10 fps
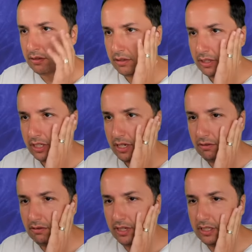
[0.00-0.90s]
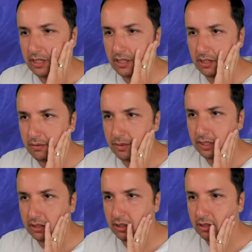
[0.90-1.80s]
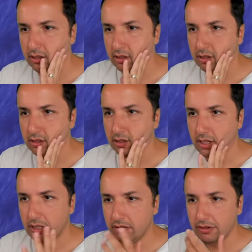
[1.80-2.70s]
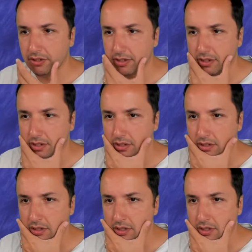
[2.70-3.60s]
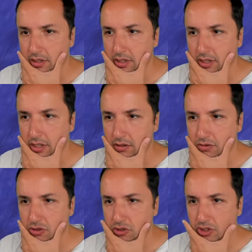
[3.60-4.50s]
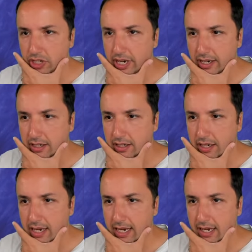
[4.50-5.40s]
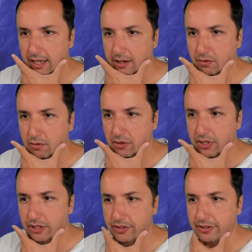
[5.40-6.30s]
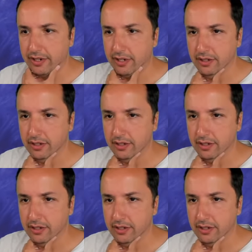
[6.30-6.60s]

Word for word: Let's calculate this a little bit. I do here. He goes check. I go here.